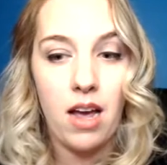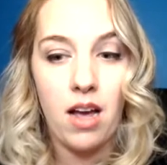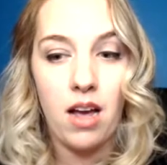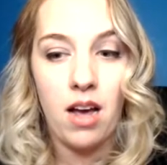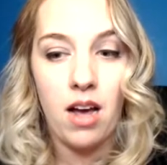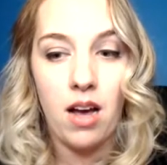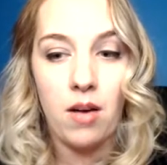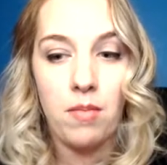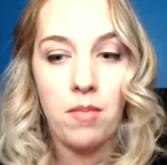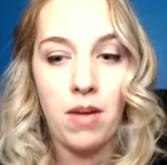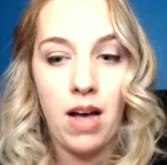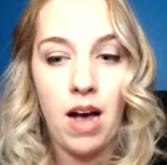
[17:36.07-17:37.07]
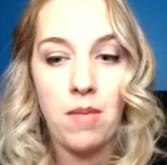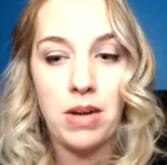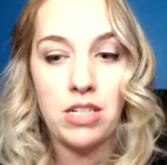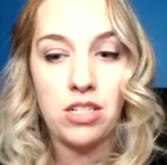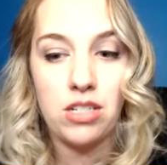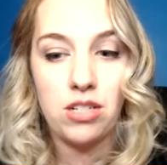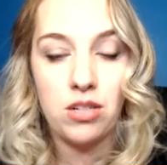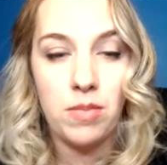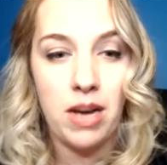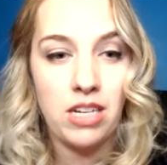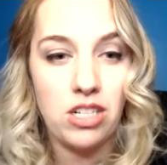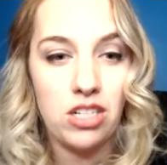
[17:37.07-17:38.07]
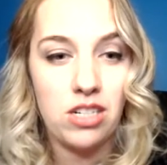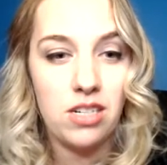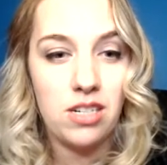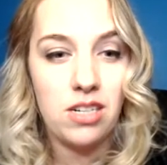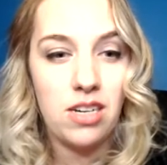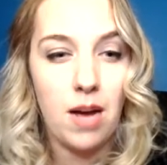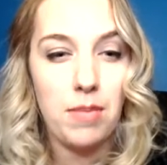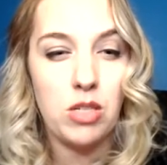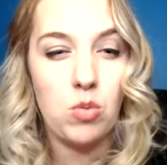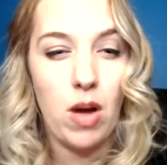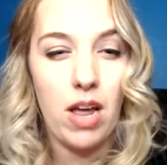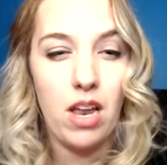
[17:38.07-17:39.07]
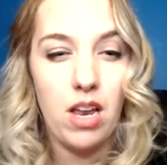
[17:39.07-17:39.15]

how much is too much? How much what?